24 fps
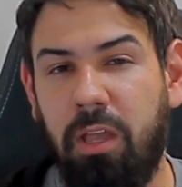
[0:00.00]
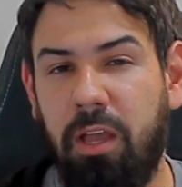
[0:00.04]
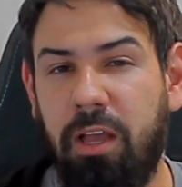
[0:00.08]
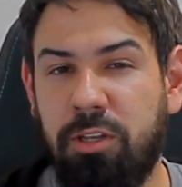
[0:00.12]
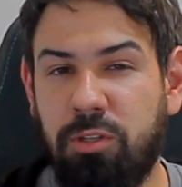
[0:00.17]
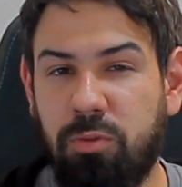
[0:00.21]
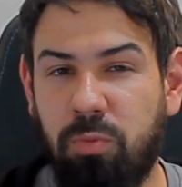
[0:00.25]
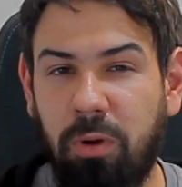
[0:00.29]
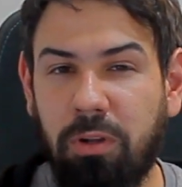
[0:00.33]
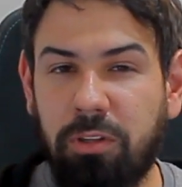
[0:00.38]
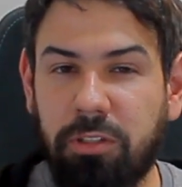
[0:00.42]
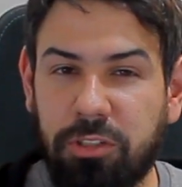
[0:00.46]

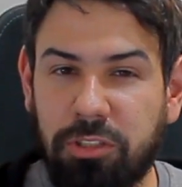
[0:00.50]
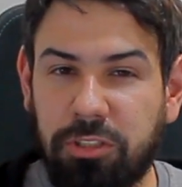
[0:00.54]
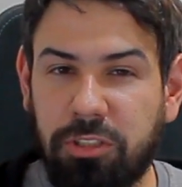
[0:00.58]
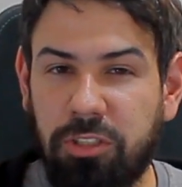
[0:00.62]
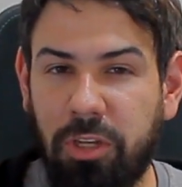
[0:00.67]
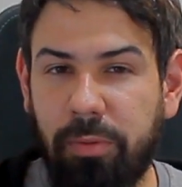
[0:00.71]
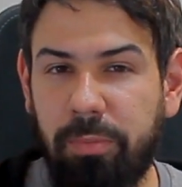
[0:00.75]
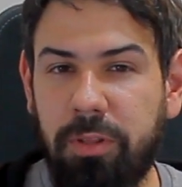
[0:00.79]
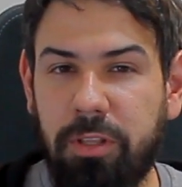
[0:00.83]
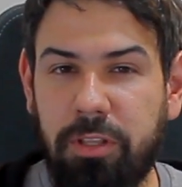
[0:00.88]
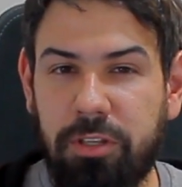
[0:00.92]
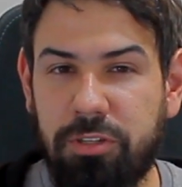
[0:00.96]
as well as
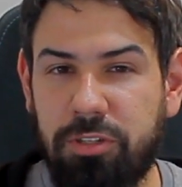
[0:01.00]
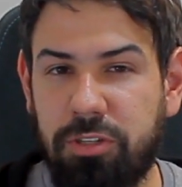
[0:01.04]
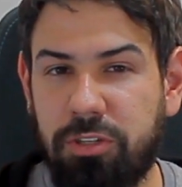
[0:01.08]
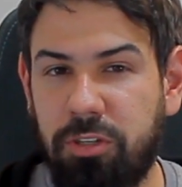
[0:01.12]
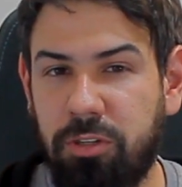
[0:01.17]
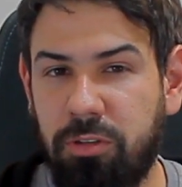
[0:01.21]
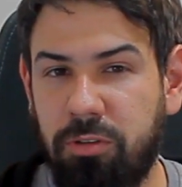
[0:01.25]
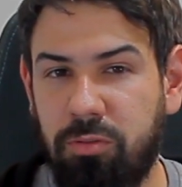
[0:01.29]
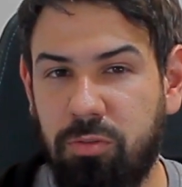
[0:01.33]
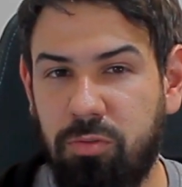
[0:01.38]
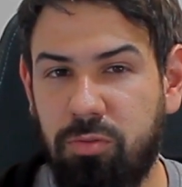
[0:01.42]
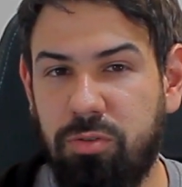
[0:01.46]
some of these
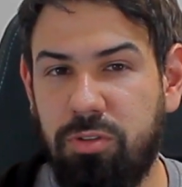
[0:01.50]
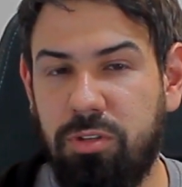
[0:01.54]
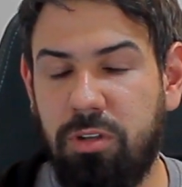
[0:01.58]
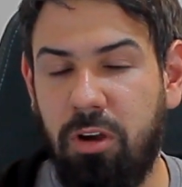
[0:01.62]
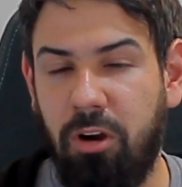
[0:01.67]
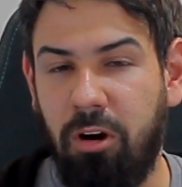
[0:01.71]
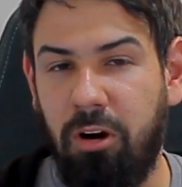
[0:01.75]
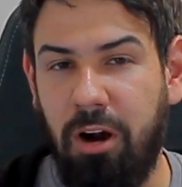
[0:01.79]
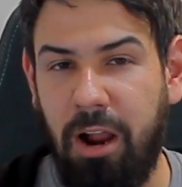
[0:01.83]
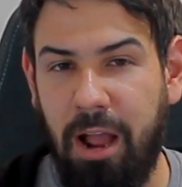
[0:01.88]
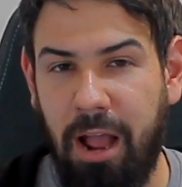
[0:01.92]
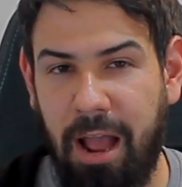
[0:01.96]
SKUs
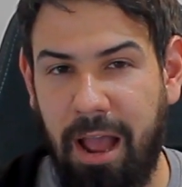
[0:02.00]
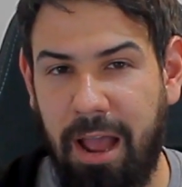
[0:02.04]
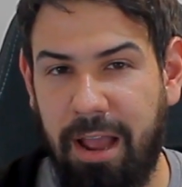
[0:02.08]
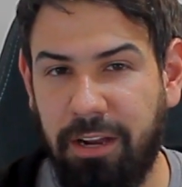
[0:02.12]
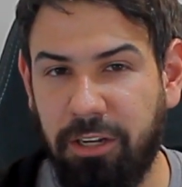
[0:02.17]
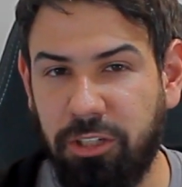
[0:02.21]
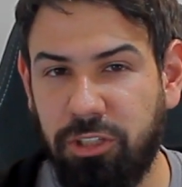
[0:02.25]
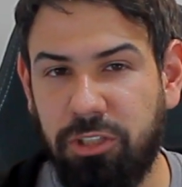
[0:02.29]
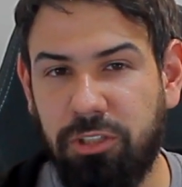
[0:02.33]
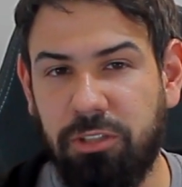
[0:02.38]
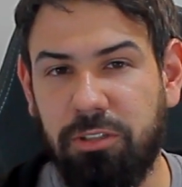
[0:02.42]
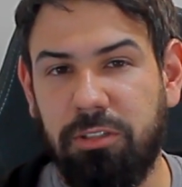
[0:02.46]
are
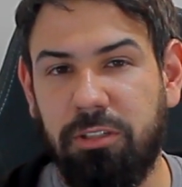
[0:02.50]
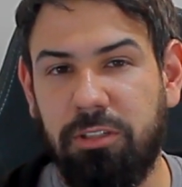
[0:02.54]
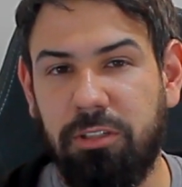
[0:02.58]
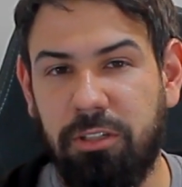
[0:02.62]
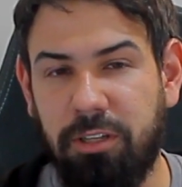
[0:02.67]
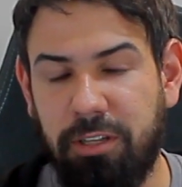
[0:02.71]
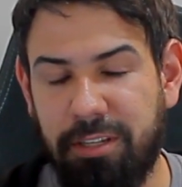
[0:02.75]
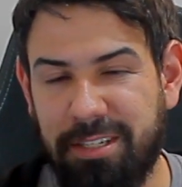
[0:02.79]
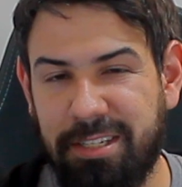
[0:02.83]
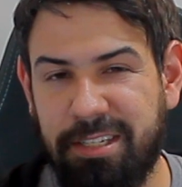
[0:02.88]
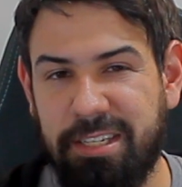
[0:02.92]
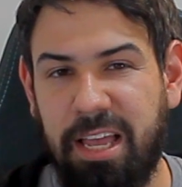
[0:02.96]
actually
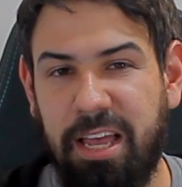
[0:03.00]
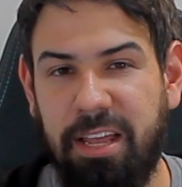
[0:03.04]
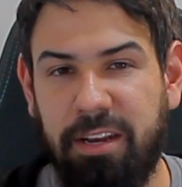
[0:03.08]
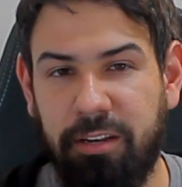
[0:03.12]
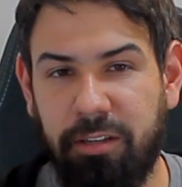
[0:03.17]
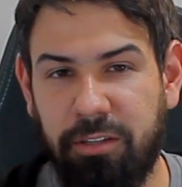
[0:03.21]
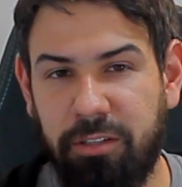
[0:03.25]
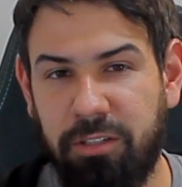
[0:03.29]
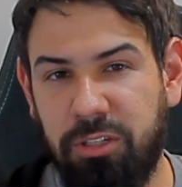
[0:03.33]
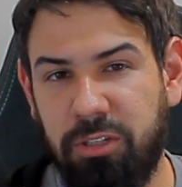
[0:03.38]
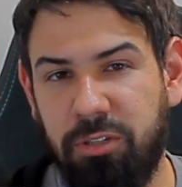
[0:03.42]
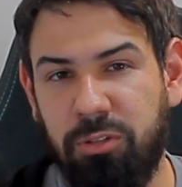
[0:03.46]

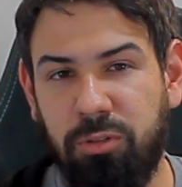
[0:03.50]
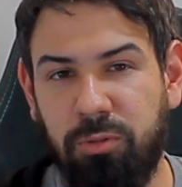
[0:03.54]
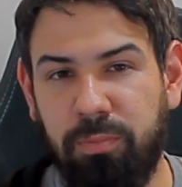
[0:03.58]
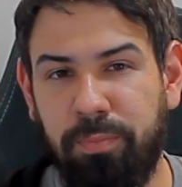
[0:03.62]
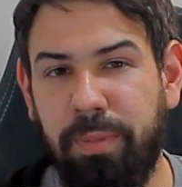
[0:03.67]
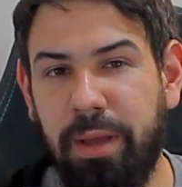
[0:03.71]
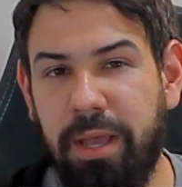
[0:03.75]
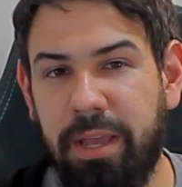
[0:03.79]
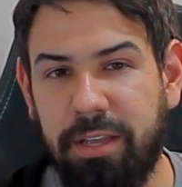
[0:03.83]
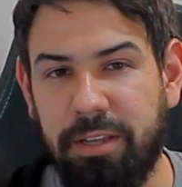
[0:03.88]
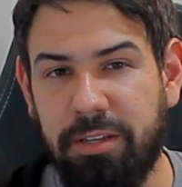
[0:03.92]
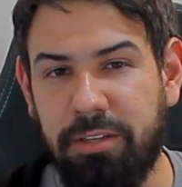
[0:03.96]
Zen 2
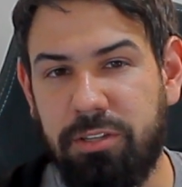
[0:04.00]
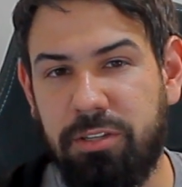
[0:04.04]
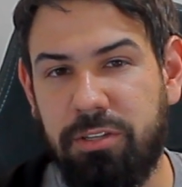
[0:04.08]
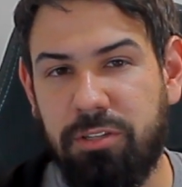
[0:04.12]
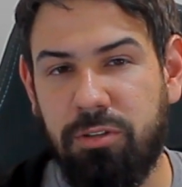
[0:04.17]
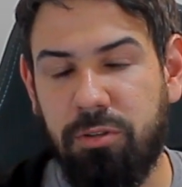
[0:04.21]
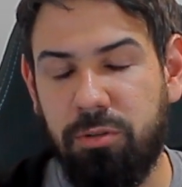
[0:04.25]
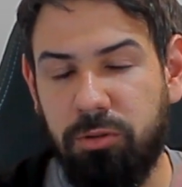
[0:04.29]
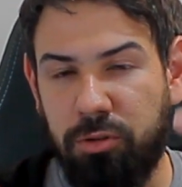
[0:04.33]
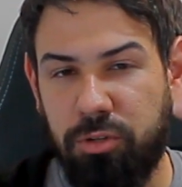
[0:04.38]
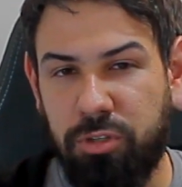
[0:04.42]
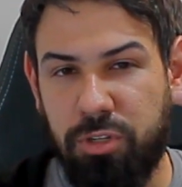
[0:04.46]
based.
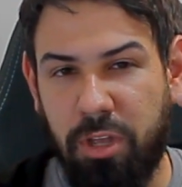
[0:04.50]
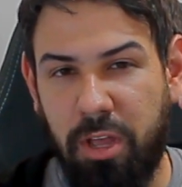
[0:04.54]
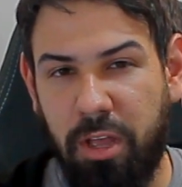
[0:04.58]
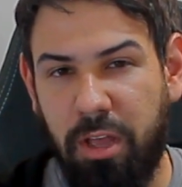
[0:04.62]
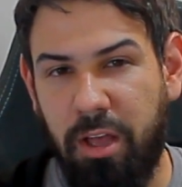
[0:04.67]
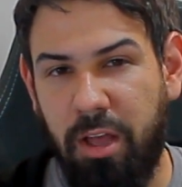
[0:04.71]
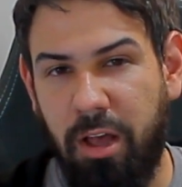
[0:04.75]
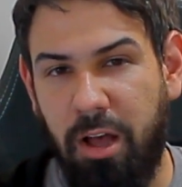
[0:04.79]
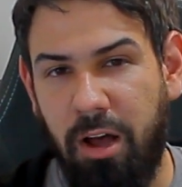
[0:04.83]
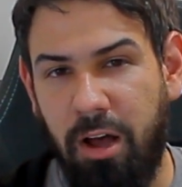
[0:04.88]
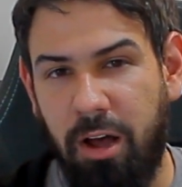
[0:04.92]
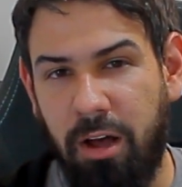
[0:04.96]
So there's
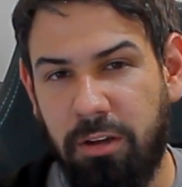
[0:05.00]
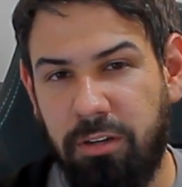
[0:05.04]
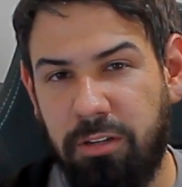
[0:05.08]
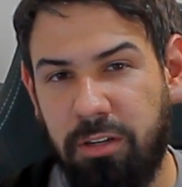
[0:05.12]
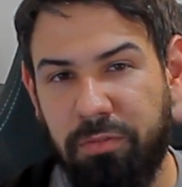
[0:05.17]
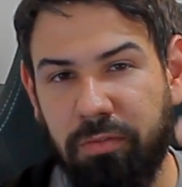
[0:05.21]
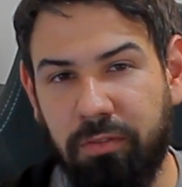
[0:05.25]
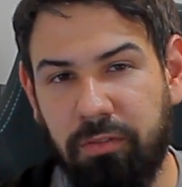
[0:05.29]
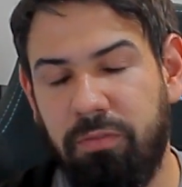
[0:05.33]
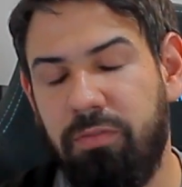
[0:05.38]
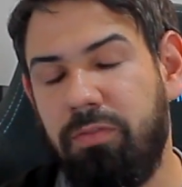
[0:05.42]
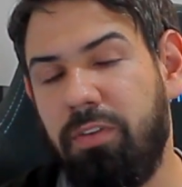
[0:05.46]

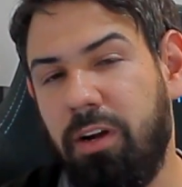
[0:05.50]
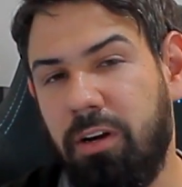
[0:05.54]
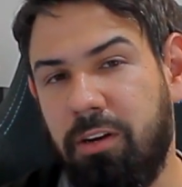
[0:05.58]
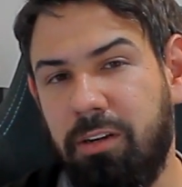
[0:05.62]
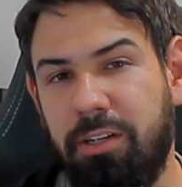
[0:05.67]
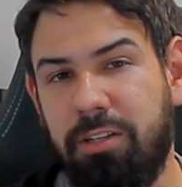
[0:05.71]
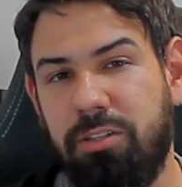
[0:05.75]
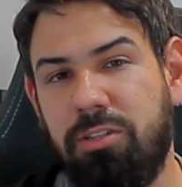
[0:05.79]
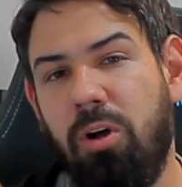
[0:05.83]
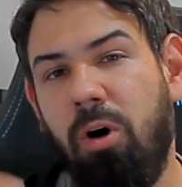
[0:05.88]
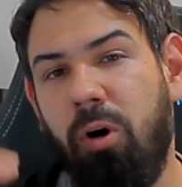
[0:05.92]
different variants.